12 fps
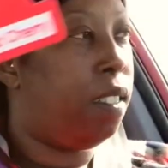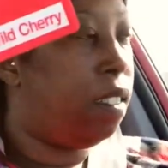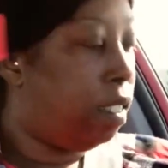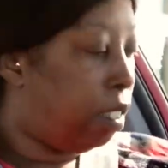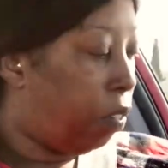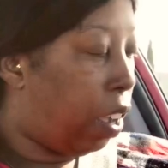
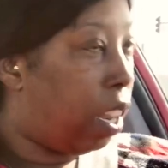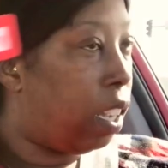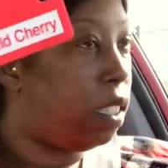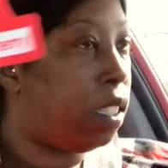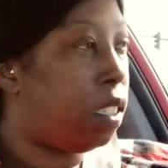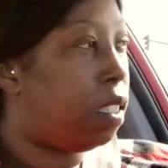it's a
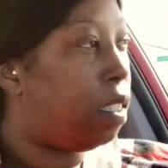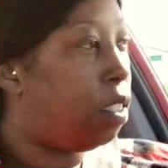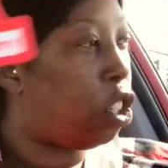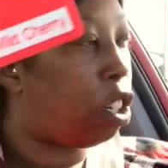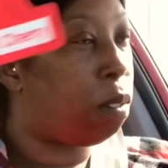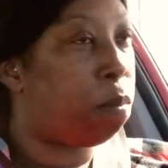violation of
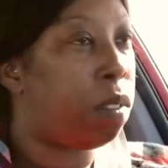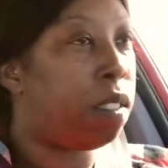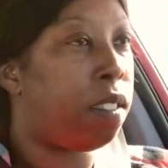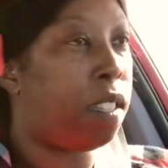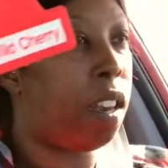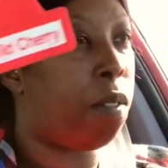terms. I
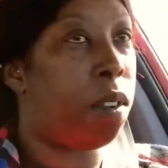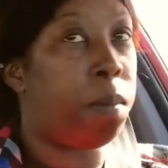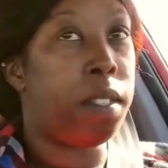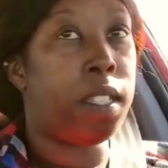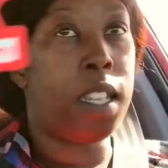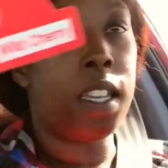don't want to
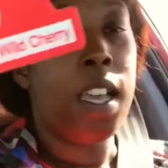be sick,